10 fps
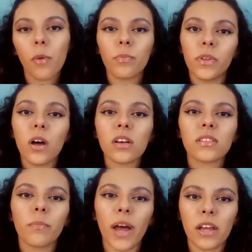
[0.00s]

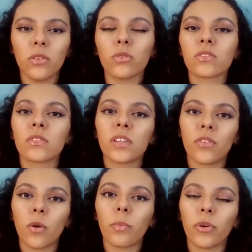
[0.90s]
plus minus
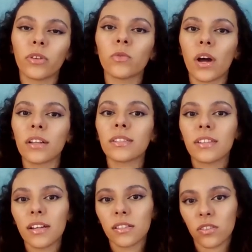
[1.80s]
0.1
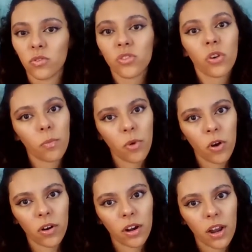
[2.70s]
Celsius or
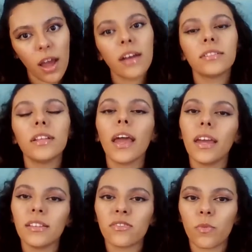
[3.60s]
more, the
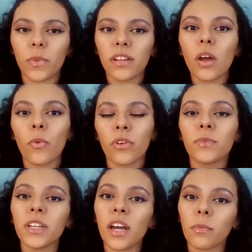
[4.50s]
instrument will
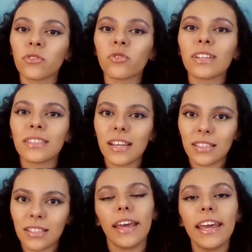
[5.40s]
be able to
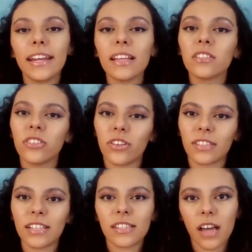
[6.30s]
detect it and
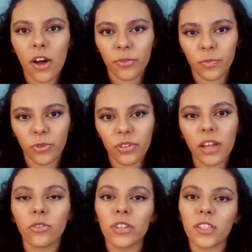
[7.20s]
adjust its output
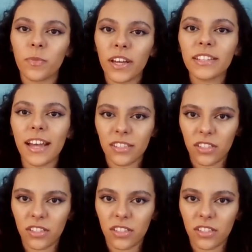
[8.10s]
to display that